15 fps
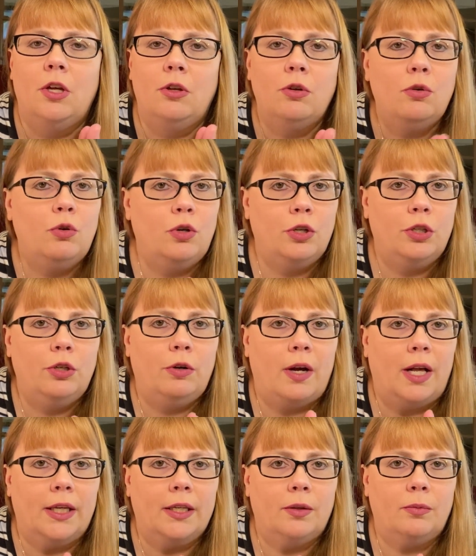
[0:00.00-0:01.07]
you could
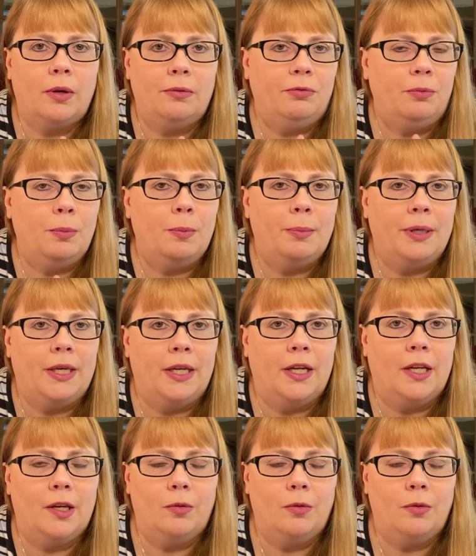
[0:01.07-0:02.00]
crack it right from the beginning.